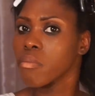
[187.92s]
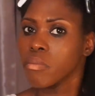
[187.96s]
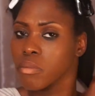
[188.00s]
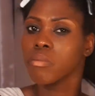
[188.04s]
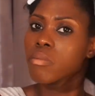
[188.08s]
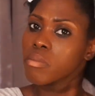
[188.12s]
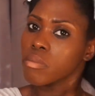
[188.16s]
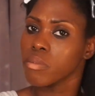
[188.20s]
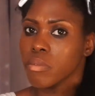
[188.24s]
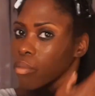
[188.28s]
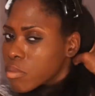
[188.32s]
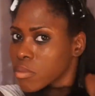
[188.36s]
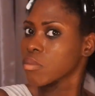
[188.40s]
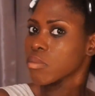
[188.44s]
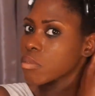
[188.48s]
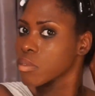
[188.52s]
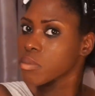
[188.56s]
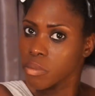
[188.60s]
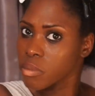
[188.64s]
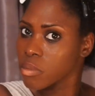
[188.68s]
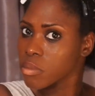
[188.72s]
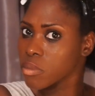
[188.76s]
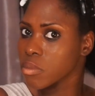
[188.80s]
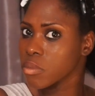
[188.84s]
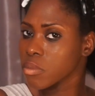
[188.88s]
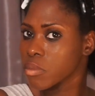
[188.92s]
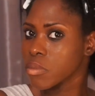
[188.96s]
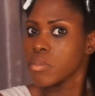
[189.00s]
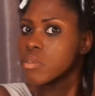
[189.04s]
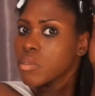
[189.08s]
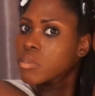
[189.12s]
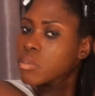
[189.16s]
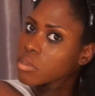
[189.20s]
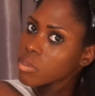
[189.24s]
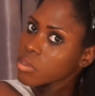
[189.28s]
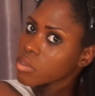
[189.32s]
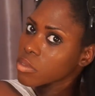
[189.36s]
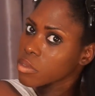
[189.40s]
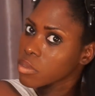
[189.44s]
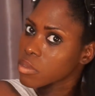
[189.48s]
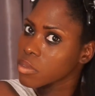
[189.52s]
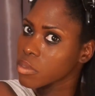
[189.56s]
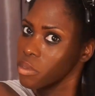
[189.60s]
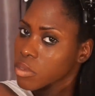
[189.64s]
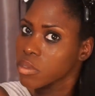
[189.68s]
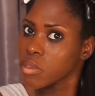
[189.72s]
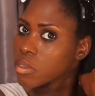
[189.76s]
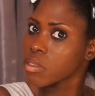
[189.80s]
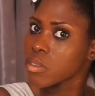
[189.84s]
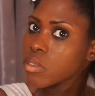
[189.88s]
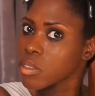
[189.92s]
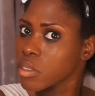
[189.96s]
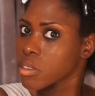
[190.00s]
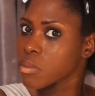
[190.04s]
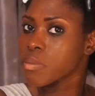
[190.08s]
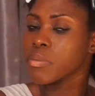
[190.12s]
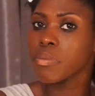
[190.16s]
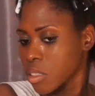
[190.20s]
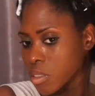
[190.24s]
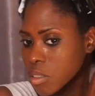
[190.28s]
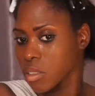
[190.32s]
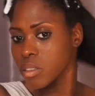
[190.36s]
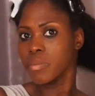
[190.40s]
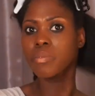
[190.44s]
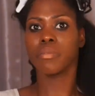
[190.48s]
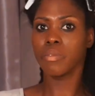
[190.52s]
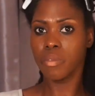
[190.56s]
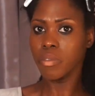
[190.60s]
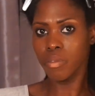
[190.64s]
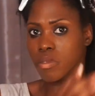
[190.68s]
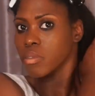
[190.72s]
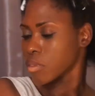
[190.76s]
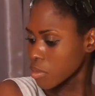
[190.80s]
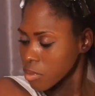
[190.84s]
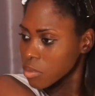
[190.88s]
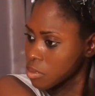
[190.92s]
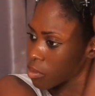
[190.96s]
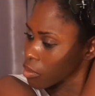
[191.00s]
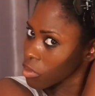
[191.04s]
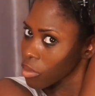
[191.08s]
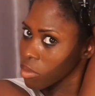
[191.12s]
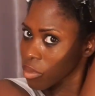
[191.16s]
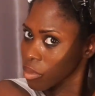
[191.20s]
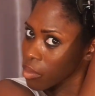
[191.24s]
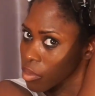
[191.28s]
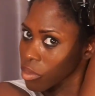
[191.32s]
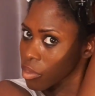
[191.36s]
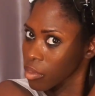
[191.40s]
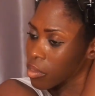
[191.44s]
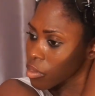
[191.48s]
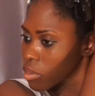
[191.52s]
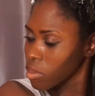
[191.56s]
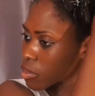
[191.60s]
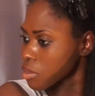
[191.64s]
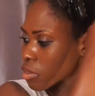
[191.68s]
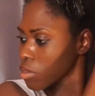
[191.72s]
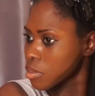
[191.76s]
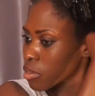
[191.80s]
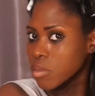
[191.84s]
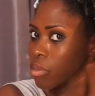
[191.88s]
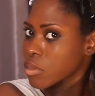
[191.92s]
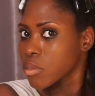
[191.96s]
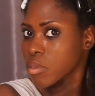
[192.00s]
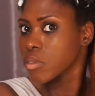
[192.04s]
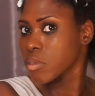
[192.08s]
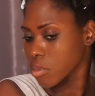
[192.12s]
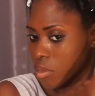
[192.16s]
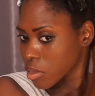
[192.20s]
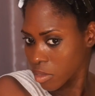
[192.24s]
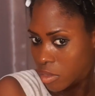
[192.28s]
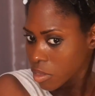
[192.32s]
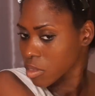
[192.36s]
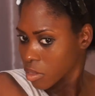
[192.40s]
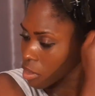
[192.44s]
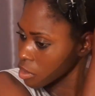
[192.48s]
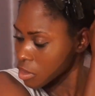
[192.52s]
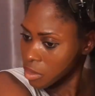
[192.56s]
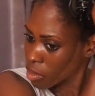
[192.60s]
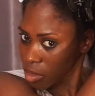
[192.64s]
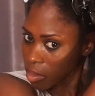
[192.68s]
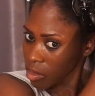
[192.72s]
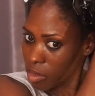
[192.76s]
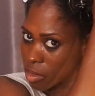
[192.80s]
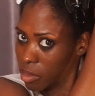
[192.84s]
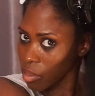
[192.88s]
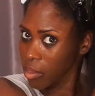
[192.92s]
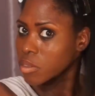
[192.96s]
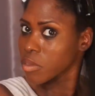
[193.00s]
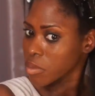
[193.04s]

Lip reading: So my hair is very thick. Sometimes it could be pretty hard to blow dry,